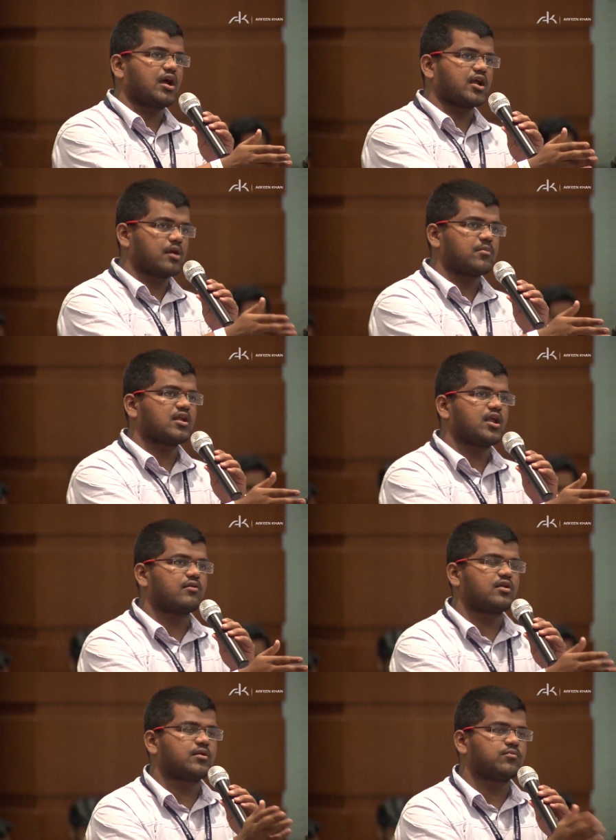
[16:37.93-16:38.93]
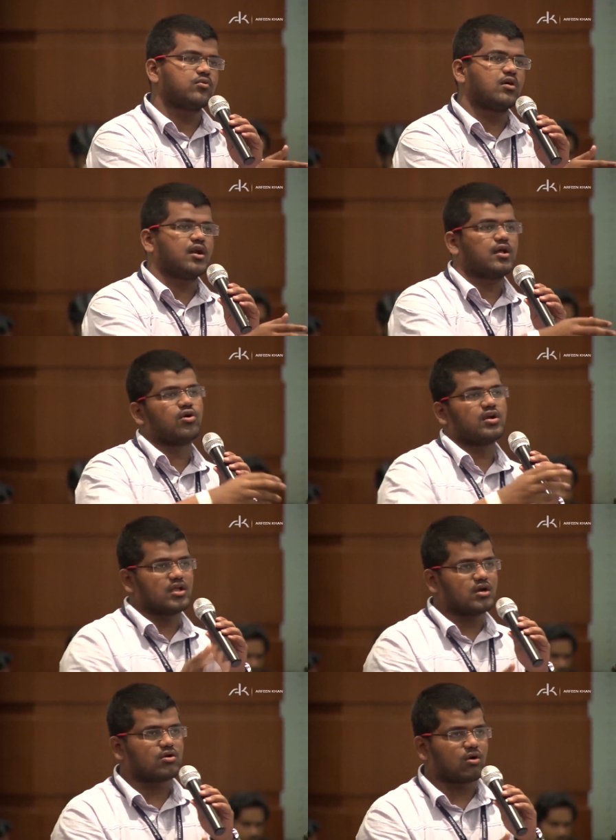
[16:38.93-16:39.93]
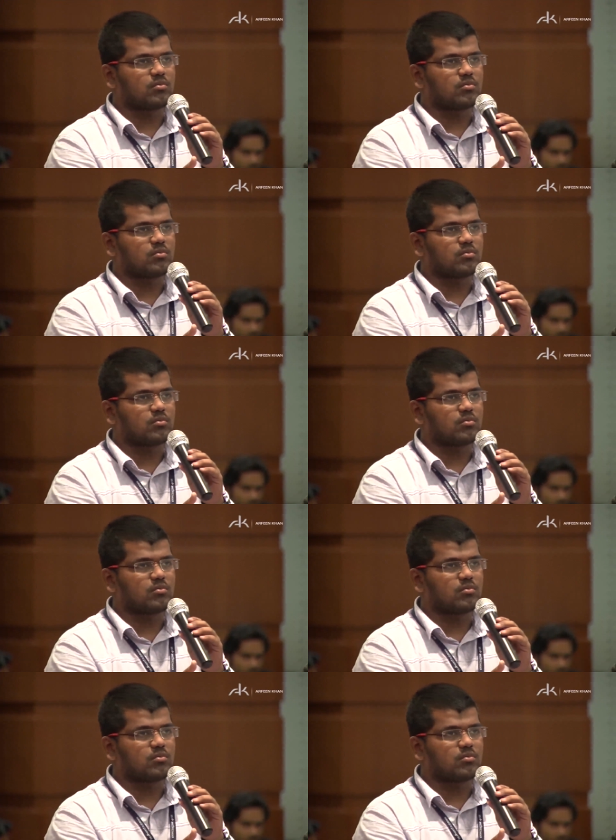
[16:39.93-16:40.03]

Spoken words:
Academically I have done a poor and got a year job.